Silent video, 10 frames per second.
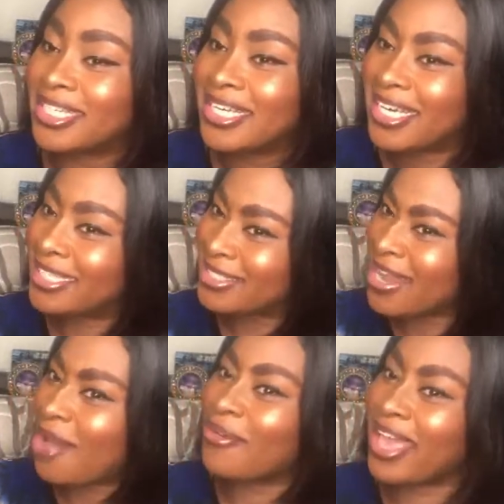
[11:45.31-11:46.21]
Is
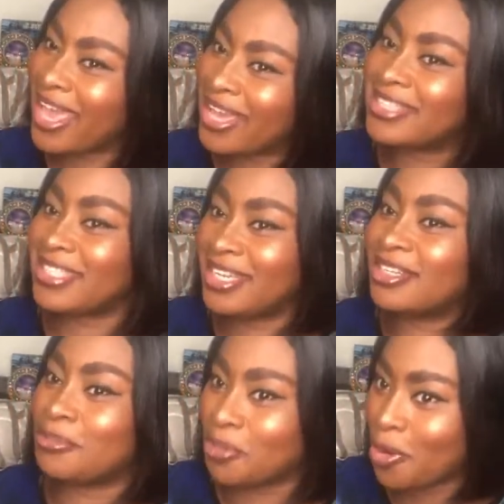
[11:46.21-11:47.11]
now age
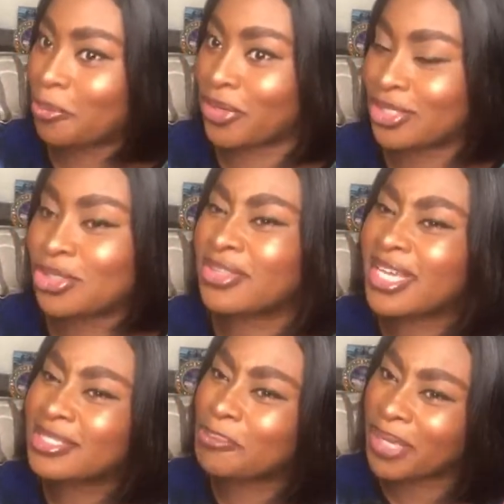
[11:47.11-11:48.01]
inappropriate. So there's
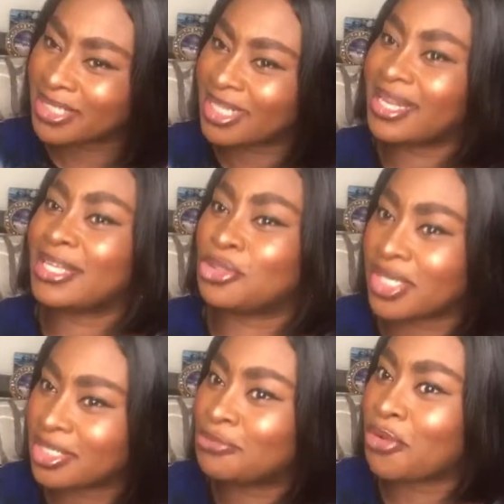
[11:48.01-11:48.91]
a particular
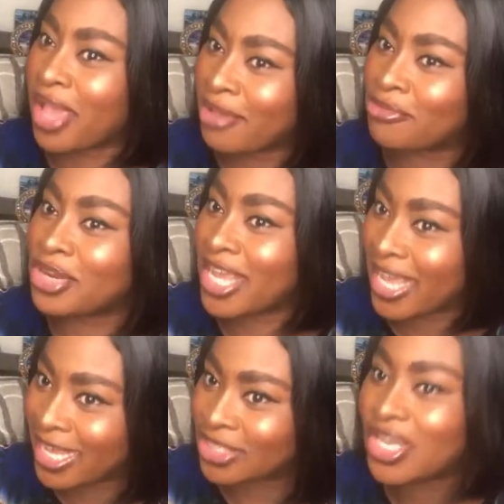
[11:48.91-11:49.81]
dressing for every
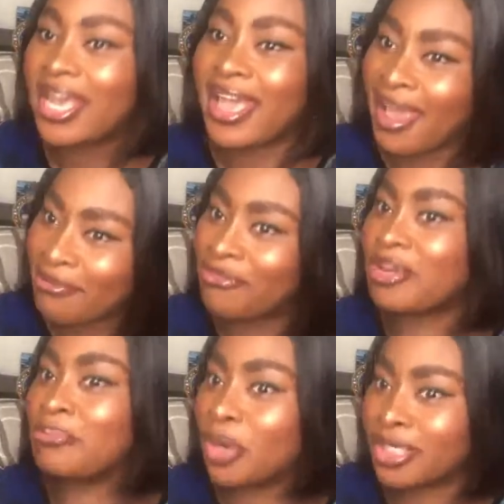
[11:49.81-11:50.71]
age, every
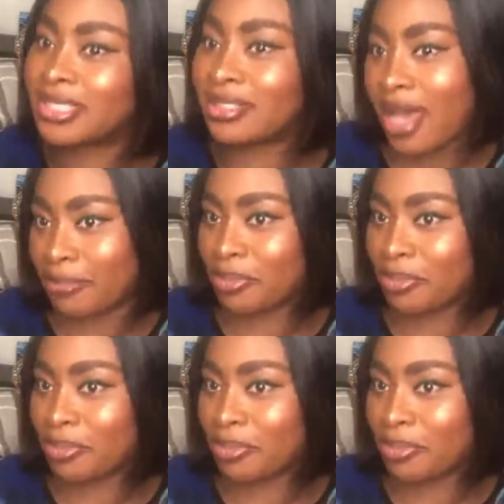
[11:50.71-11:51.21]
body type.